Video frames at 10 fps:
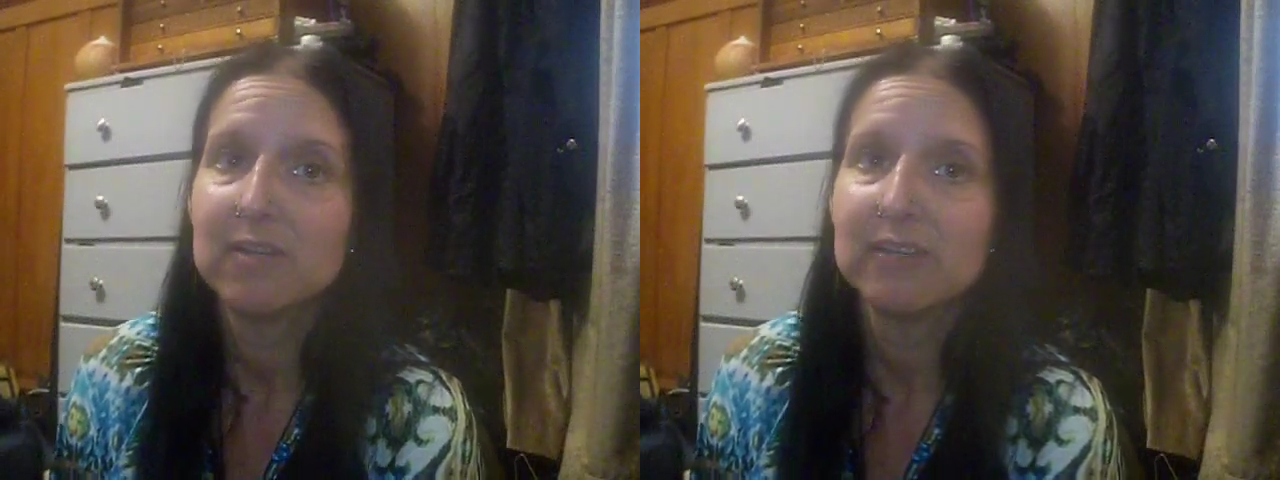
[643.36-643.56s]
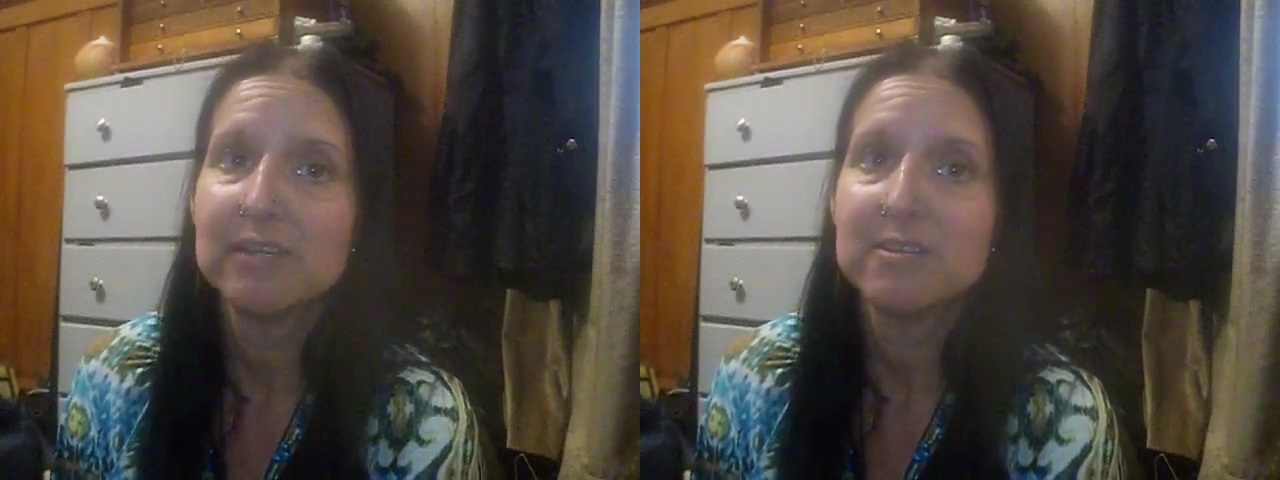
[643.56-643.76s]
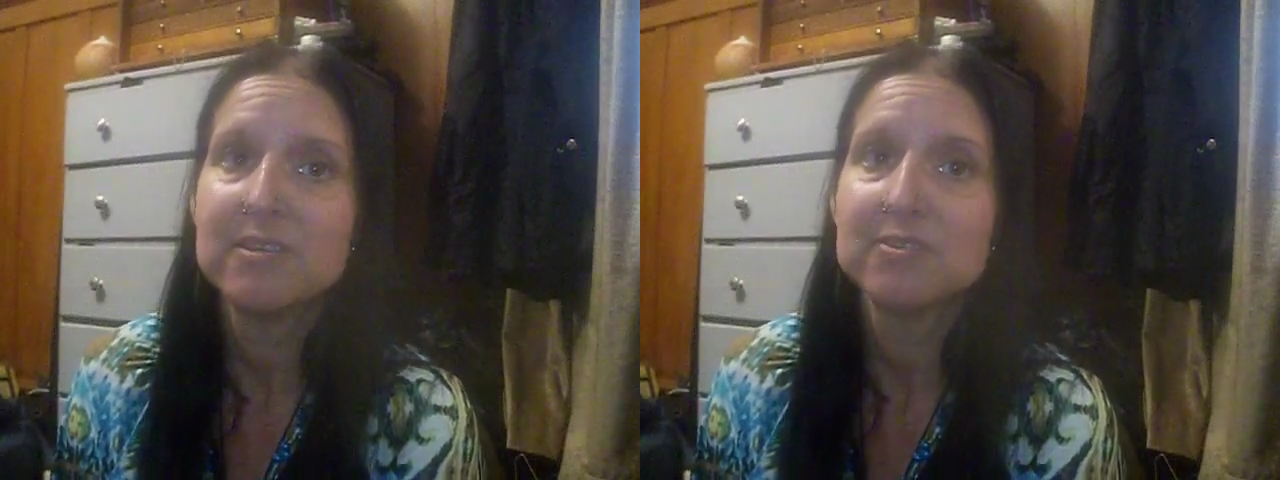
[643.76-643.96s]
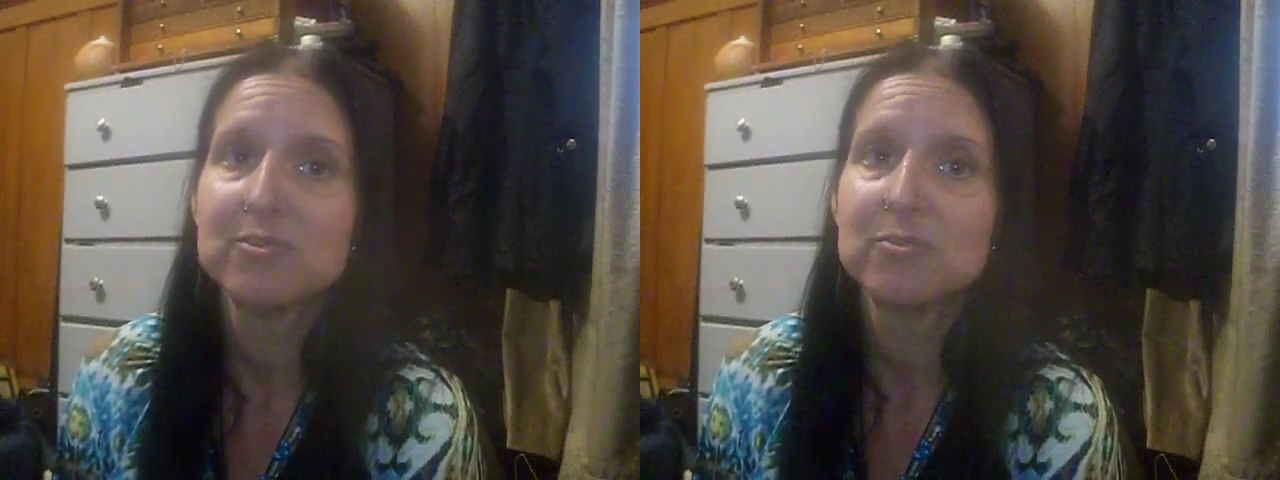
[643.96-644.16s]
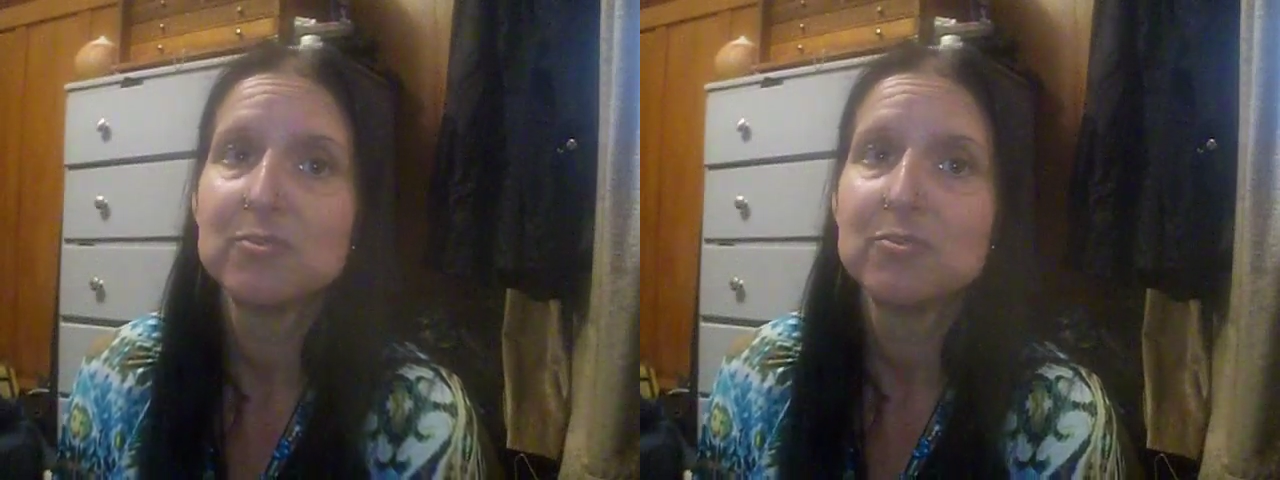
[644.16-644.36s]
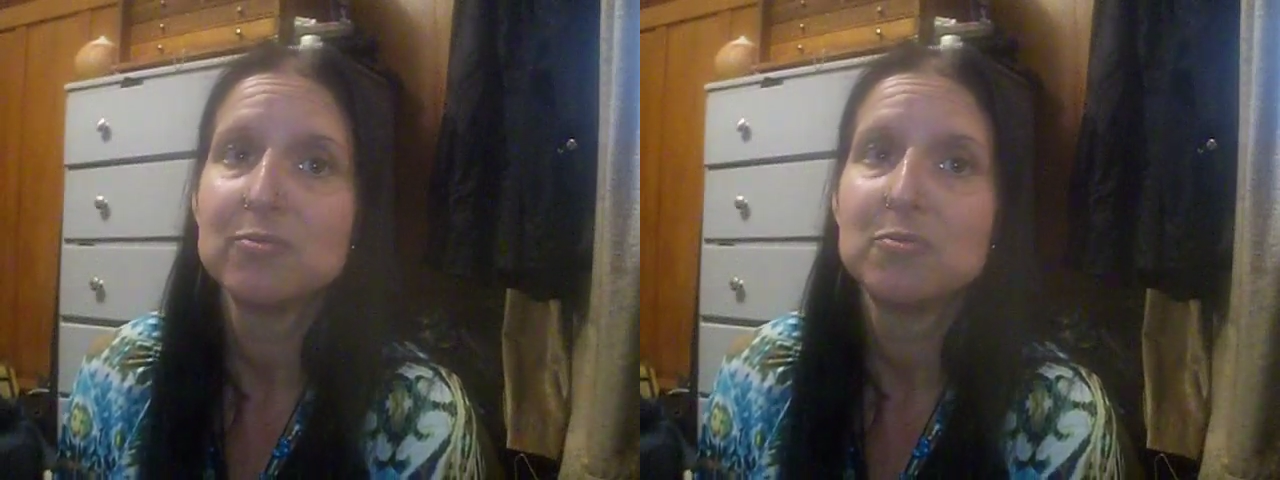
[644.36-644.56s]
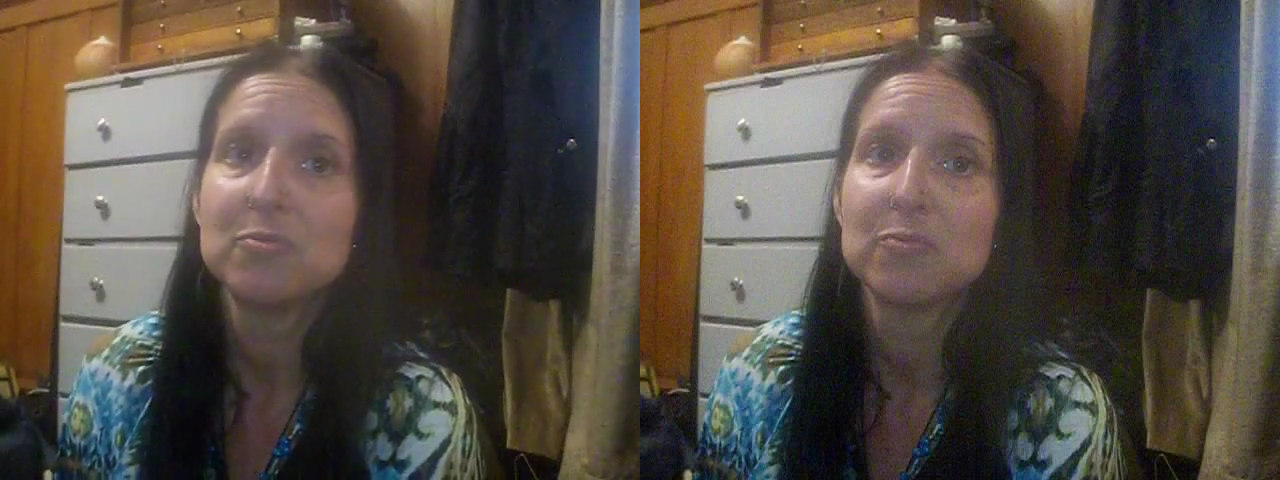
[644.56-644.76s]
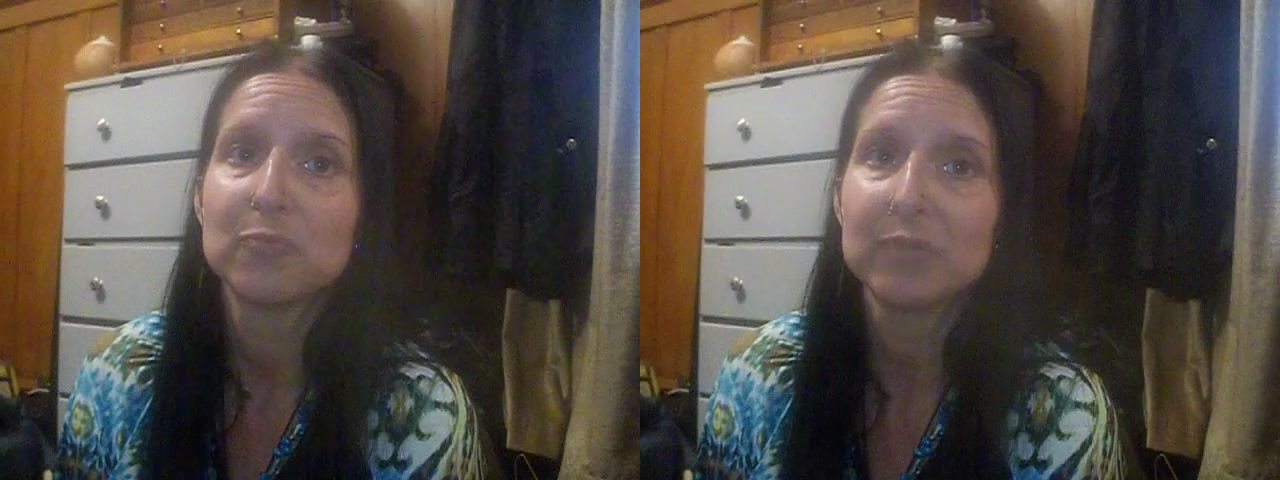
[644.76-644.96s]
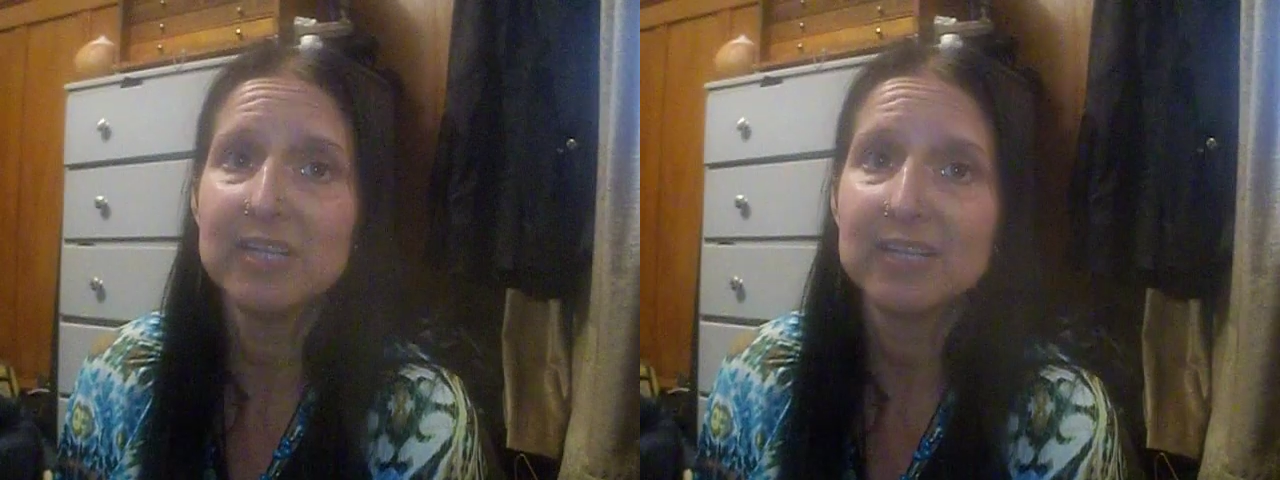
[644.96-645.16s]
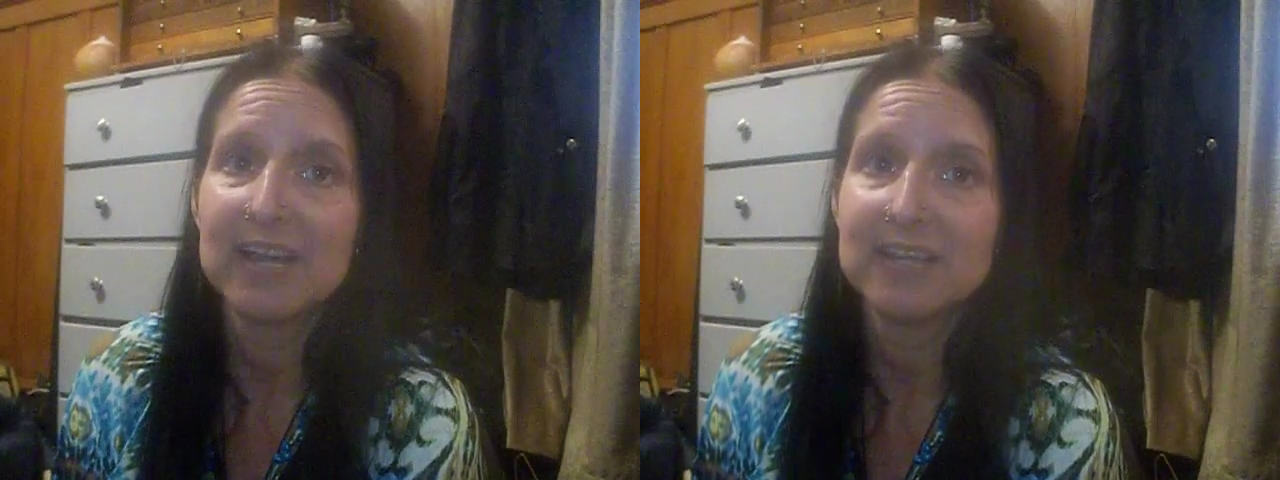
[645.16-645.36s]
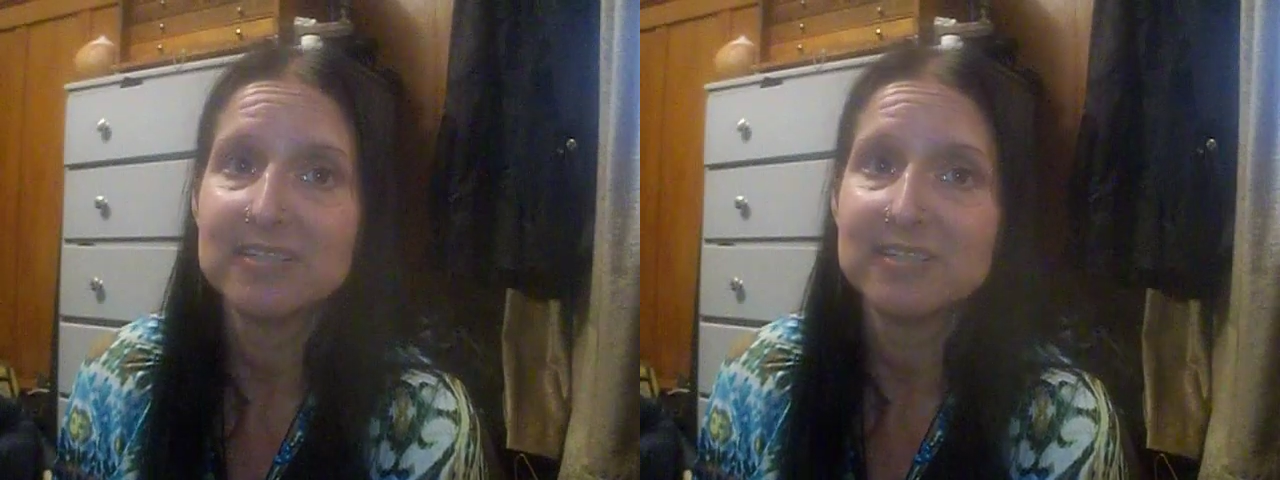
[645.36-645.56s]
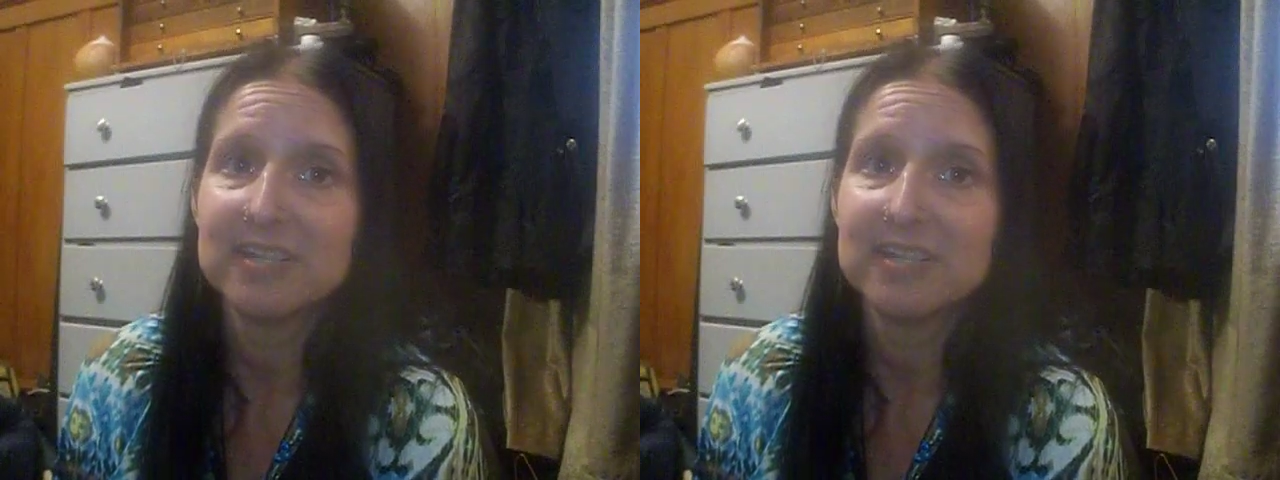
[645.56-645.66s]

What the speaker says: They need to realize